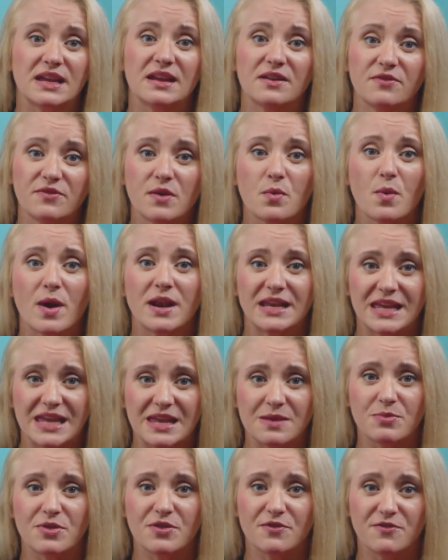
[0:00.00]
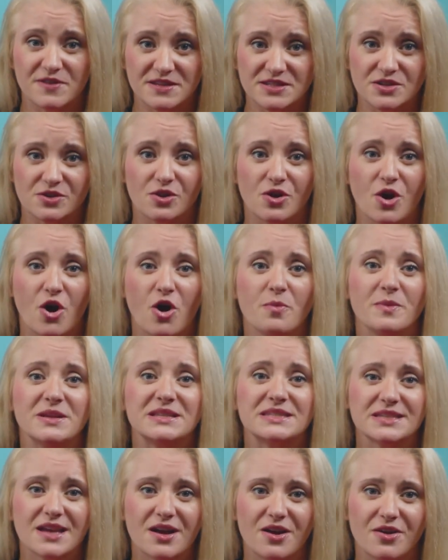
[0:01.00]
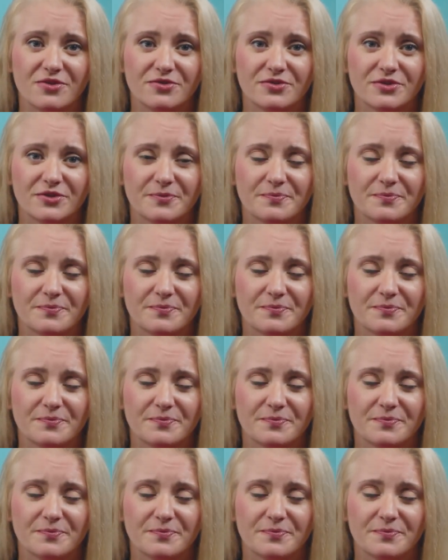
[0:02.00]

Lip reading: if they want to keep the physical home itself.